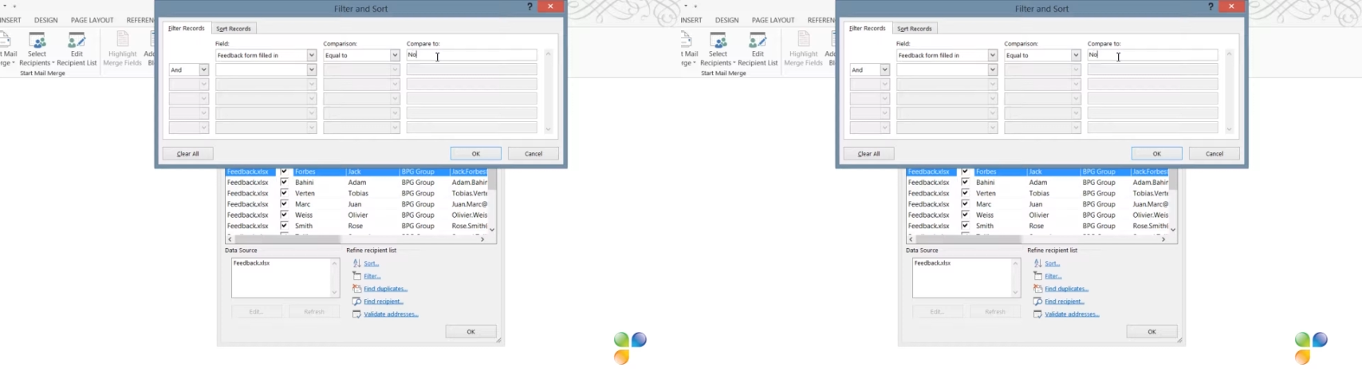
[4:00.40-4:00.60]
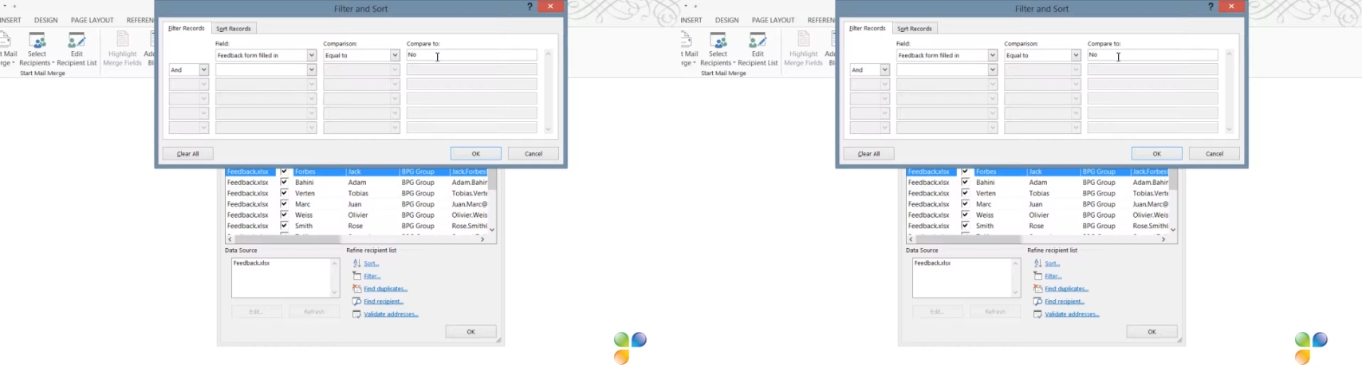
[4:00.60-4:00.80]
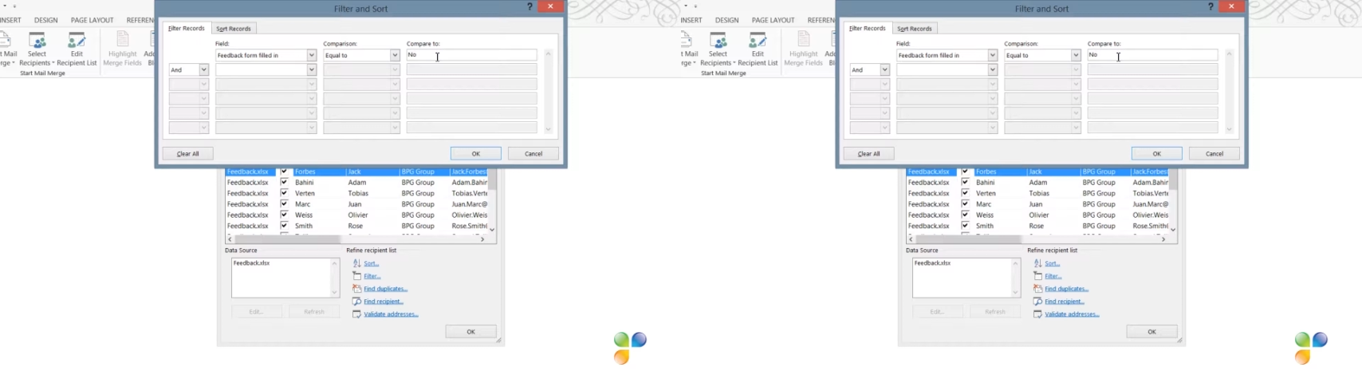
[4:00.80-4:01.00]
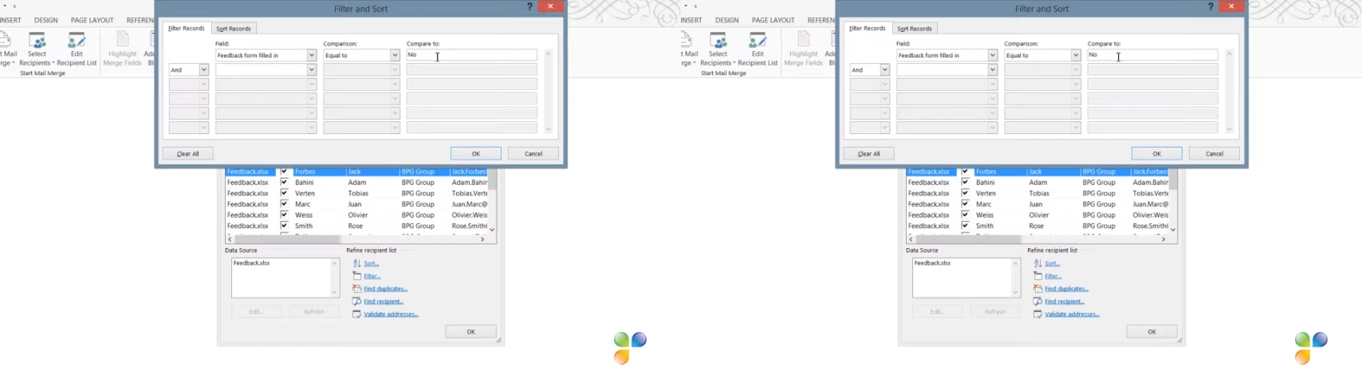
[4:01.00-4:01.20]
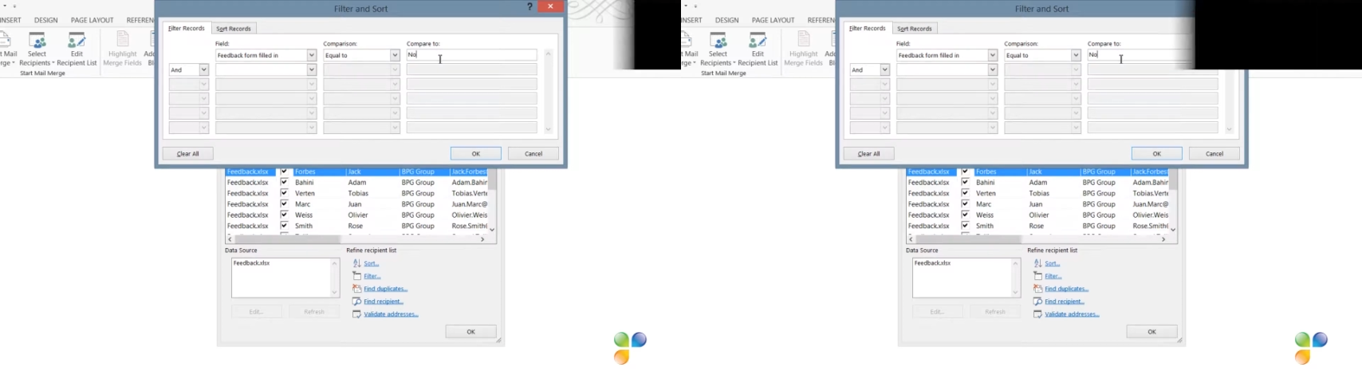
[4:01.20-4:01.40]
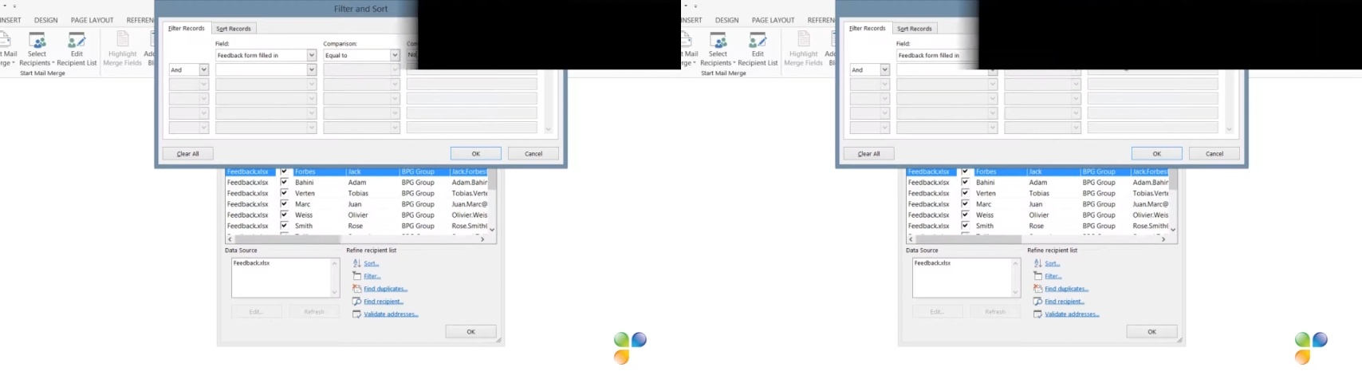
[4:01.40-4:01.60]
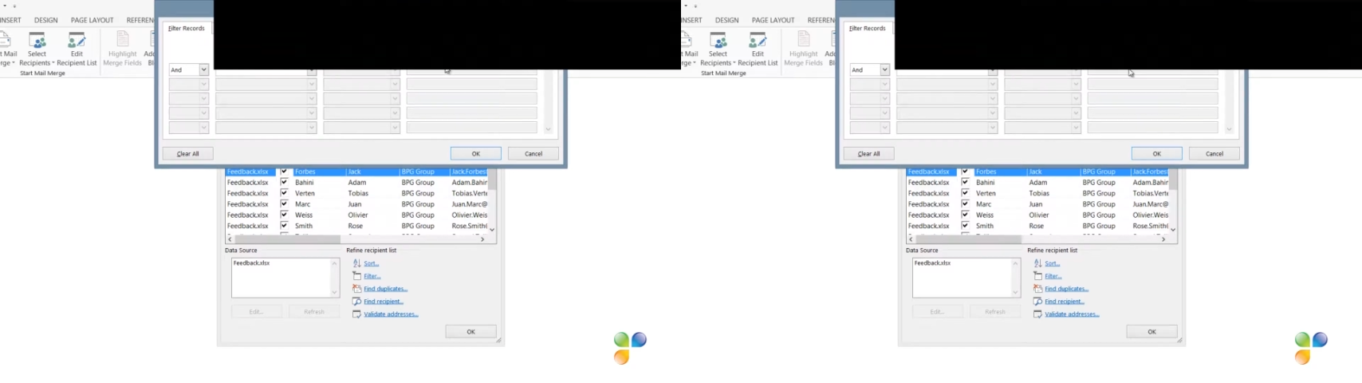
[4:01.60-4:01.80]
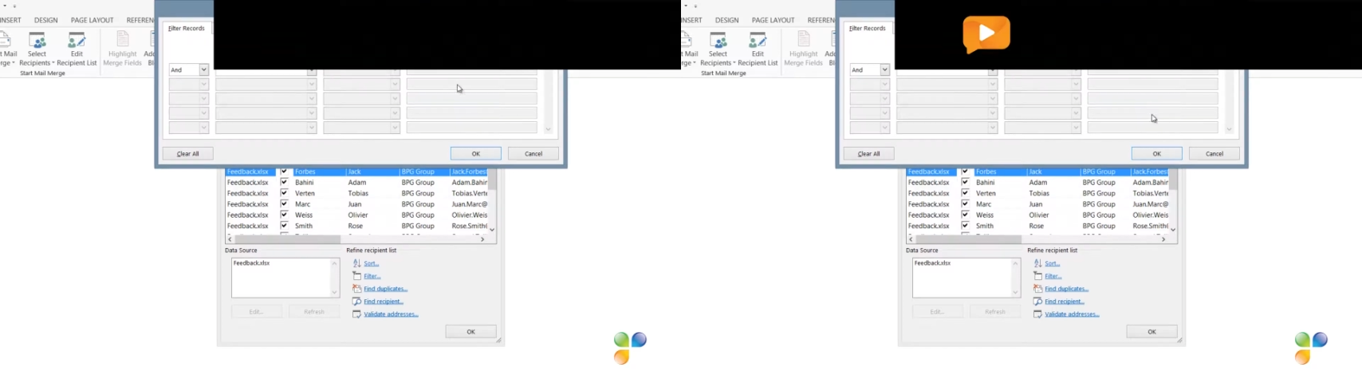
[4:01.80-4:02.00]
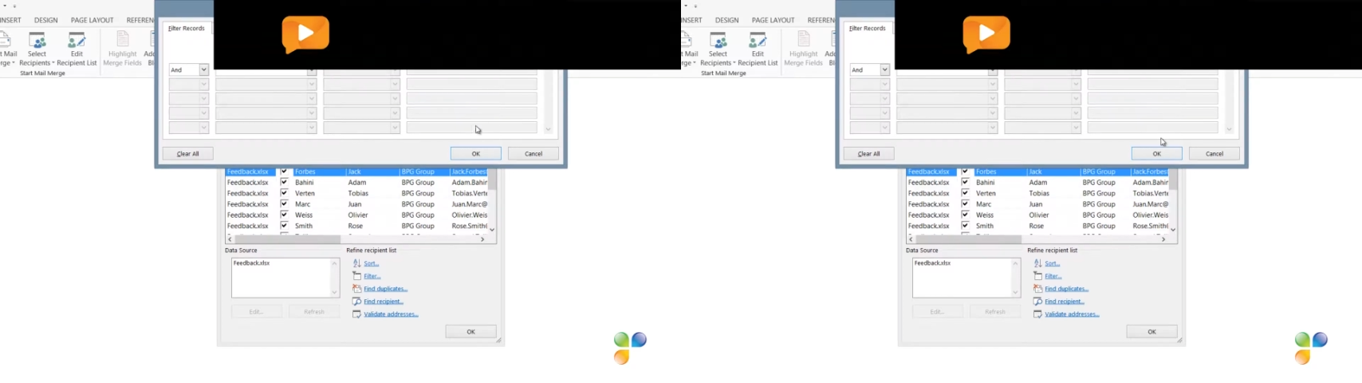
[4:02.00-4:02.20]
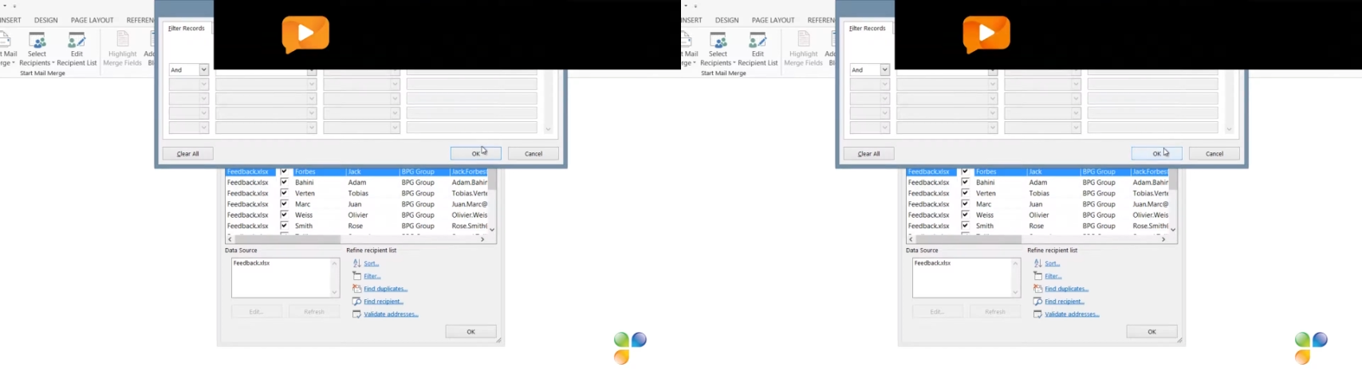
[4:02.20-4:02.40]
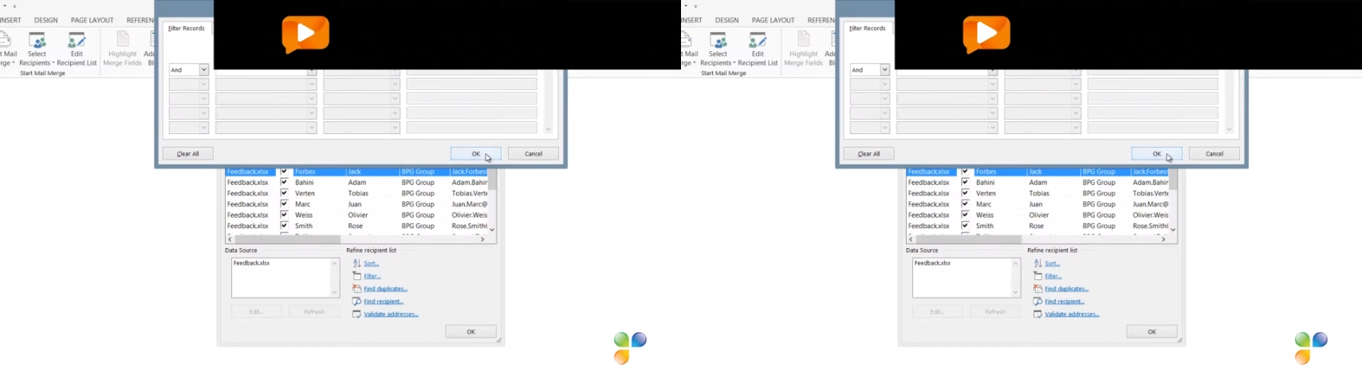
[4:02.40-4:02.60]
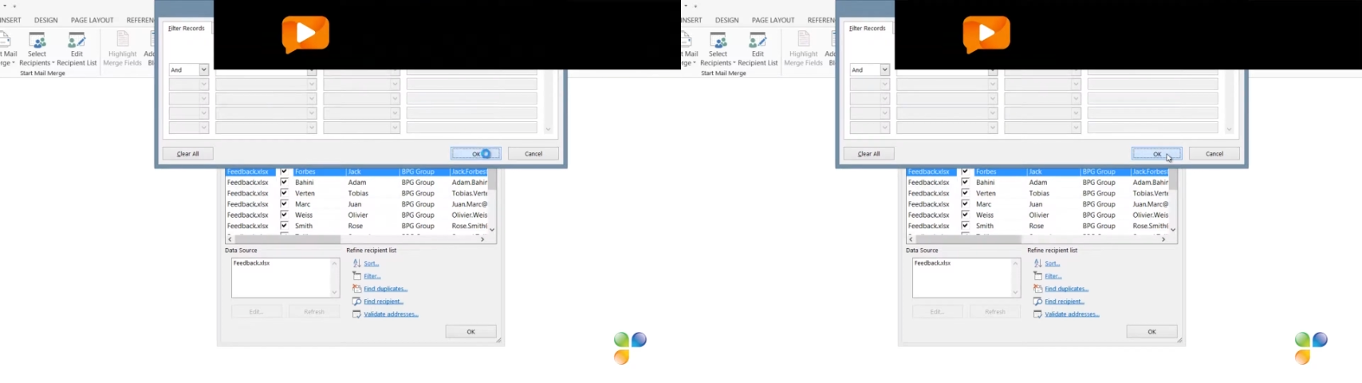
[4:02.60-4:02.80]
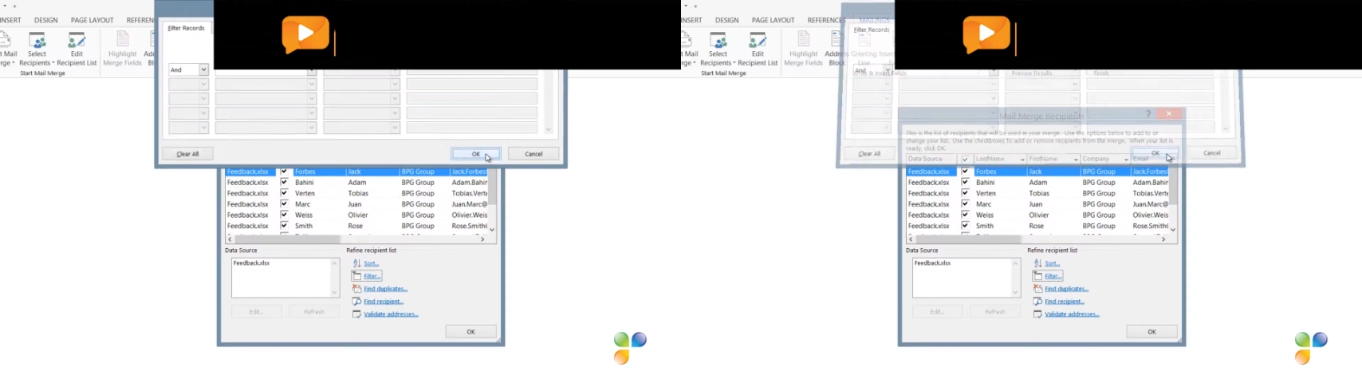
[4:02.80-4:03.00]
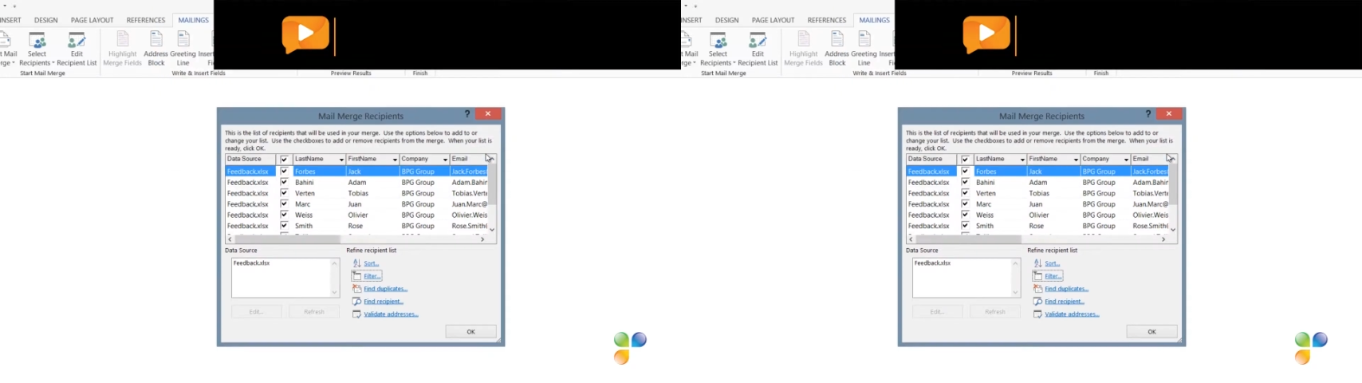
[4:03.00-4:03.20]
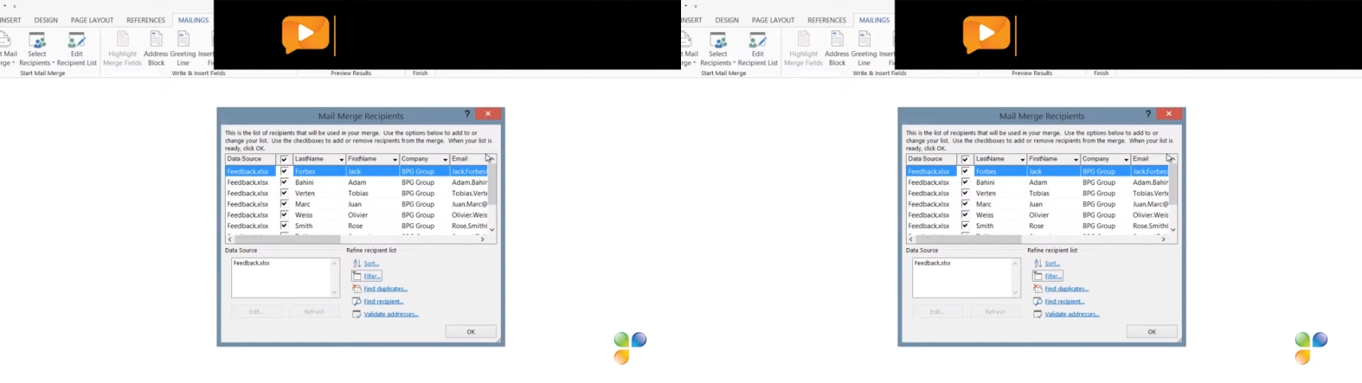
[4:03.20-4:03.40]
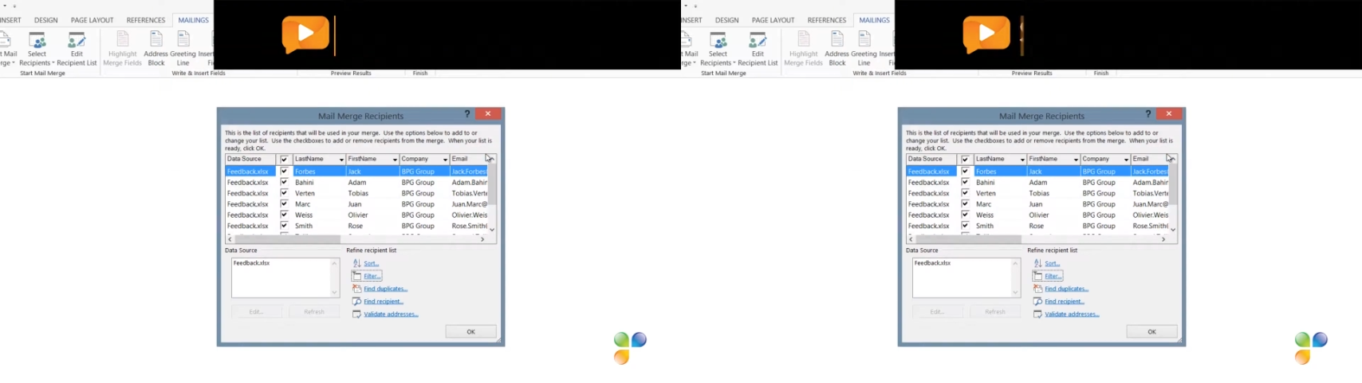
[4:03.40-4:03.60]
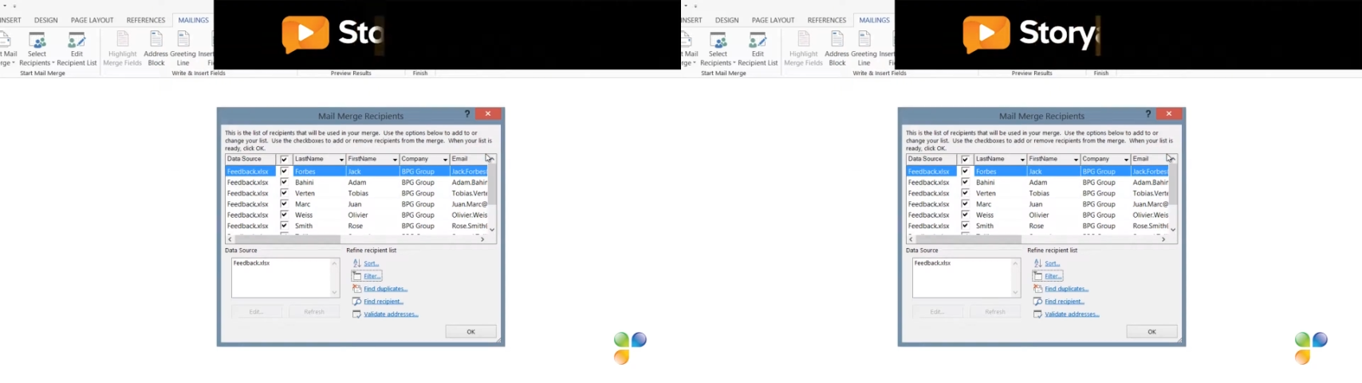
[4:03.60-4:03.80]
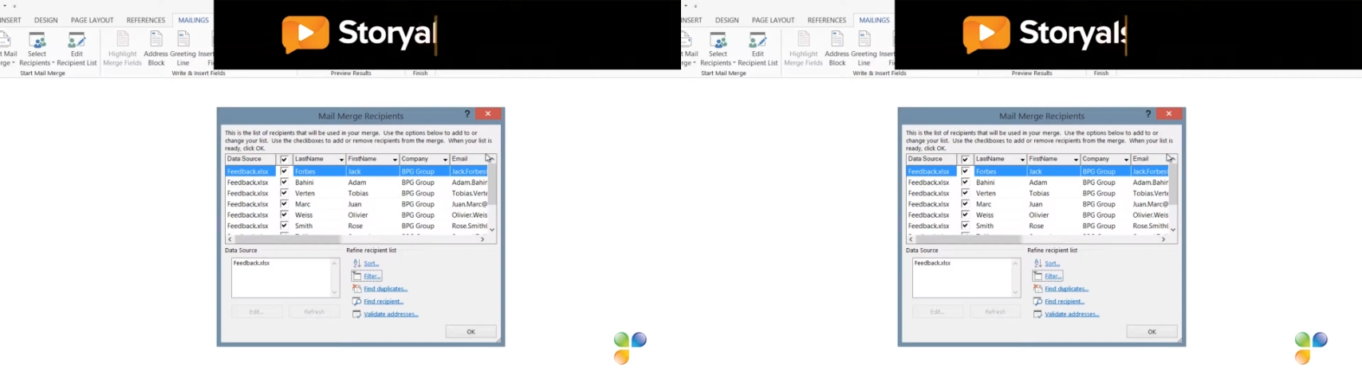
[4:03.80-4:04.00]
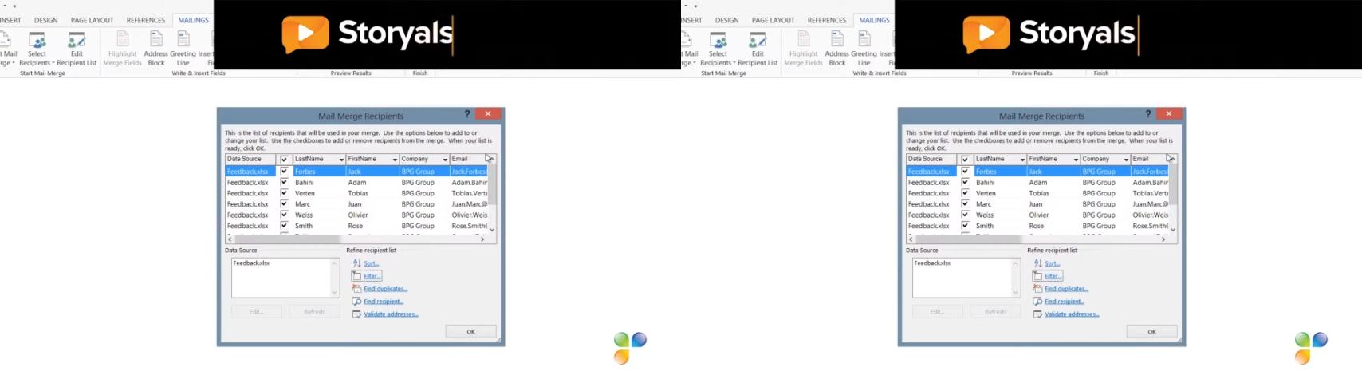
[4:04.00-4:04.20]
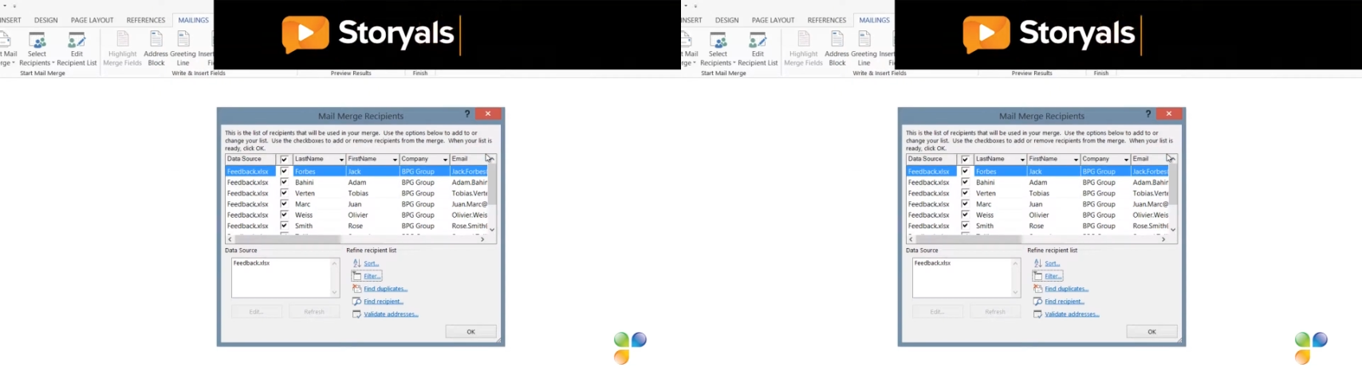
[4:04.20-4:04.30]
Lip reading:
(no speaker visible)